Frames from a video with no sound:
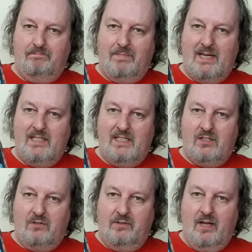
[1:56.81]
base it
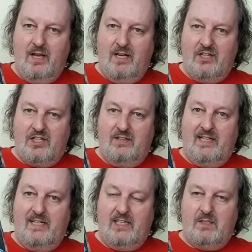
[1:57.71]
on, so they
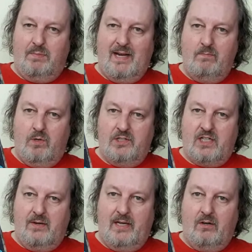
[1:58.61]
can explain what's
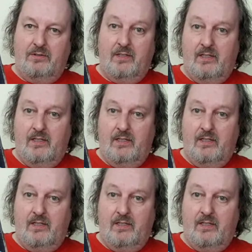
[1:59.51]
going on.